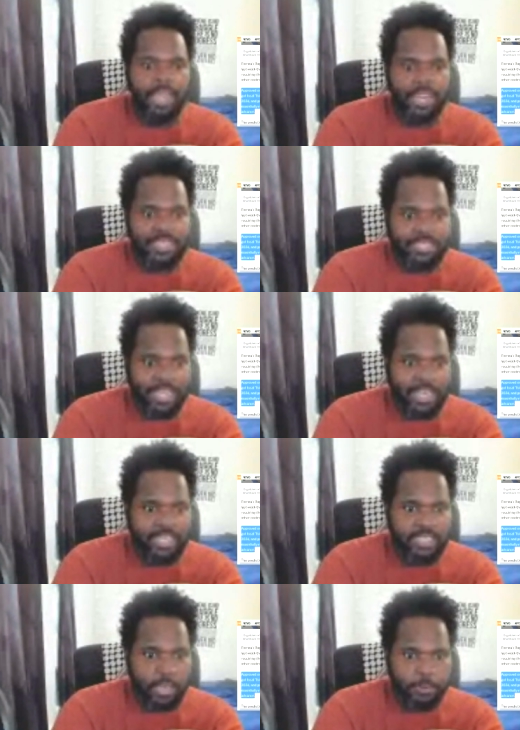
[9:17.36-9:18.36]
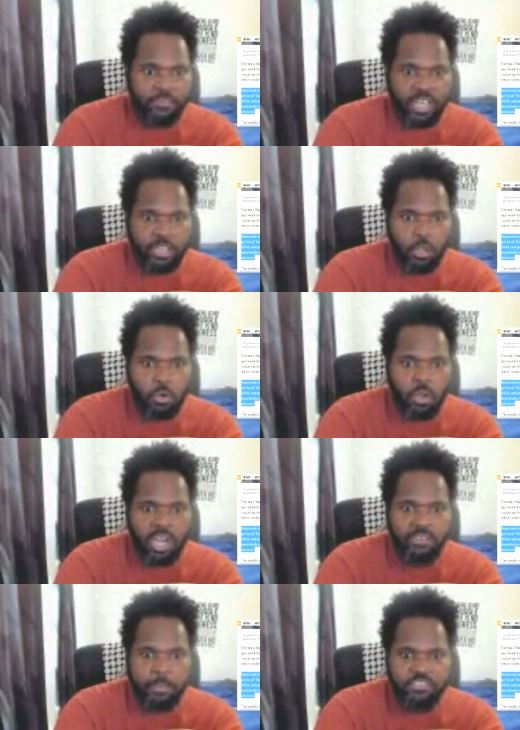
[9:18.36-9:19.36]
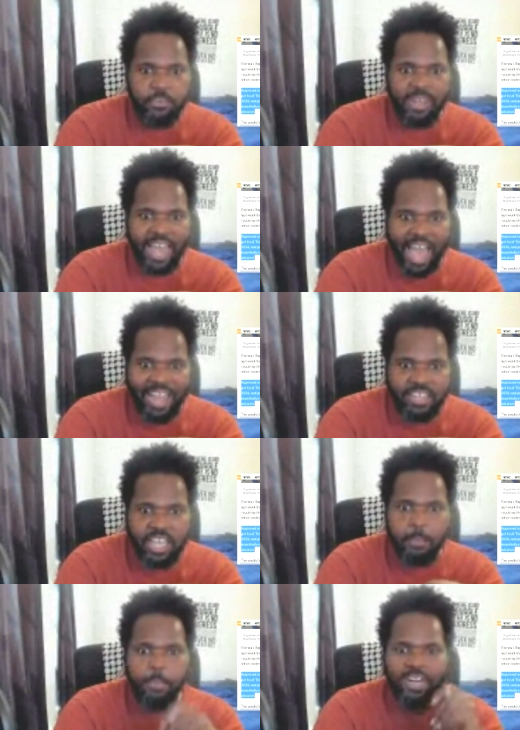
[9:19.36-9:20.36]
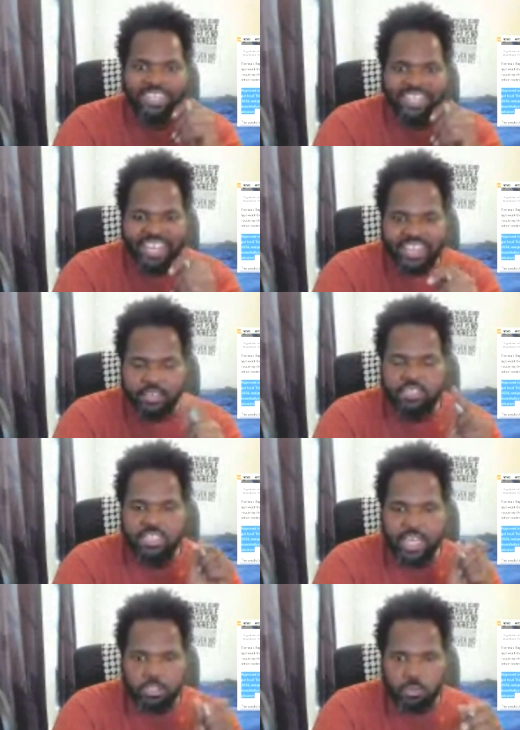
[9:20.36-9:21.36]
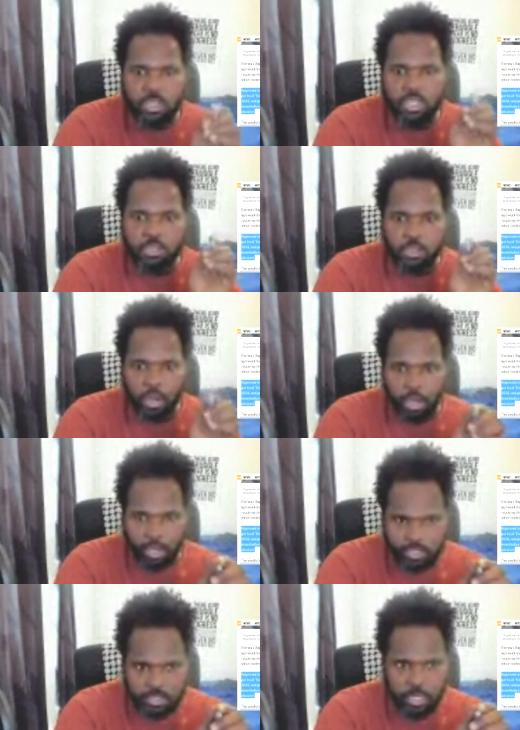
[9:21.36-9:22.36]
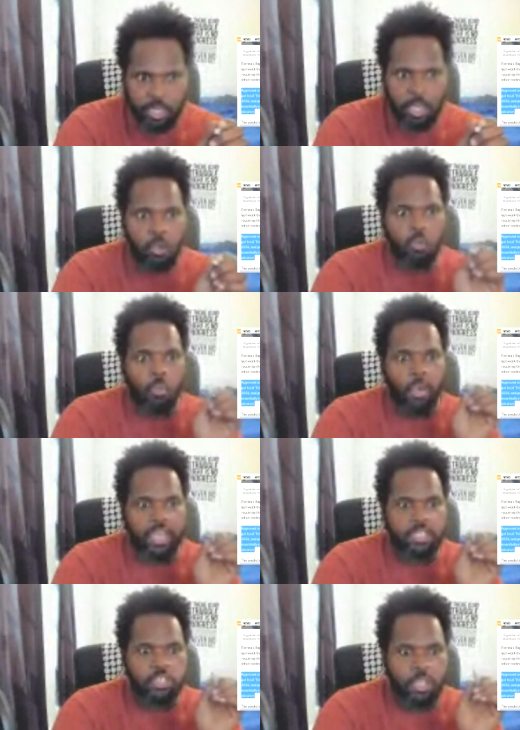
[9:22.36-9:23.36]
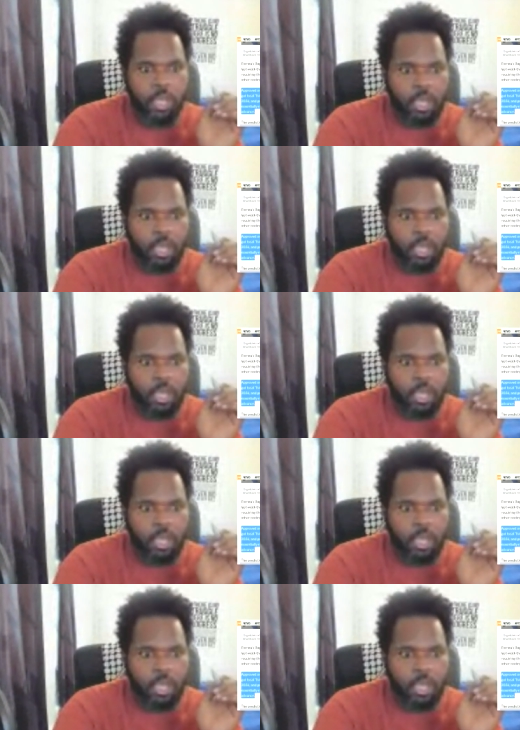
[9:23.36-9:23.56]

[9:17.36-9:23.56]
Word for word: and it says and prevent local governments from enacting predictive scheduling laws which